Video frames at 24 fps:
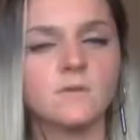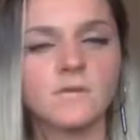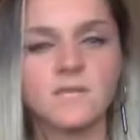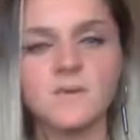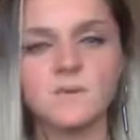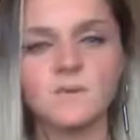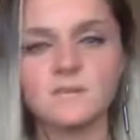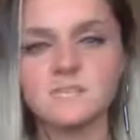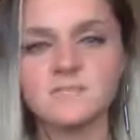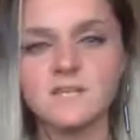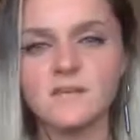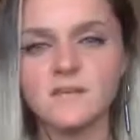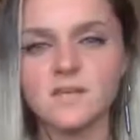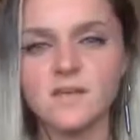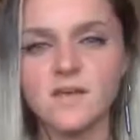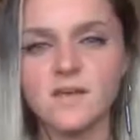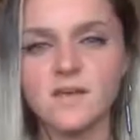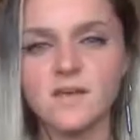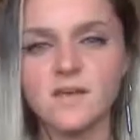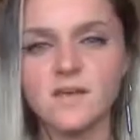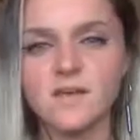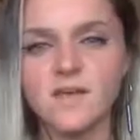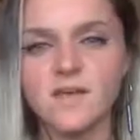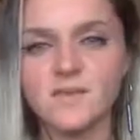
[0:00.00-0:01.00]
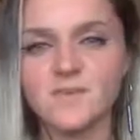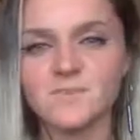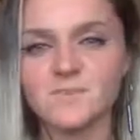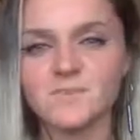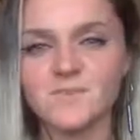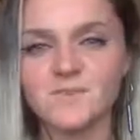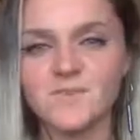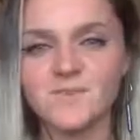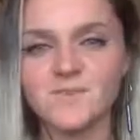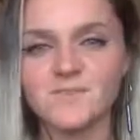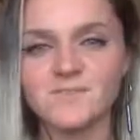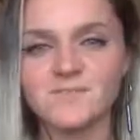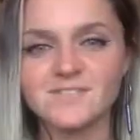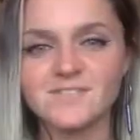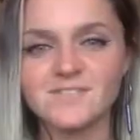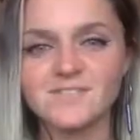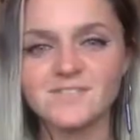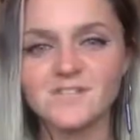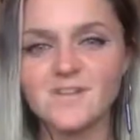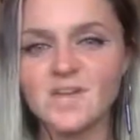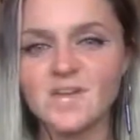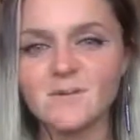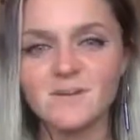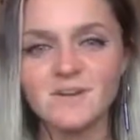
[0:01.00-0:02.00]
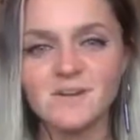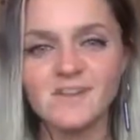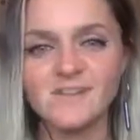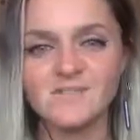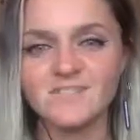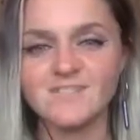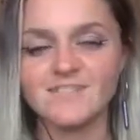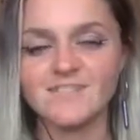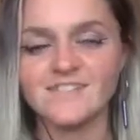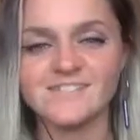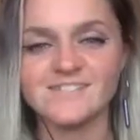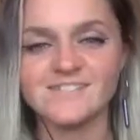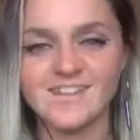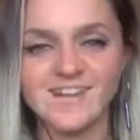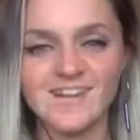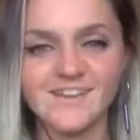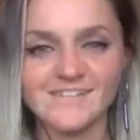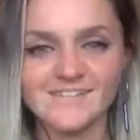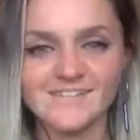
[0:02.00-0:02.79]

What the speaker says: was in. Do you know any of the star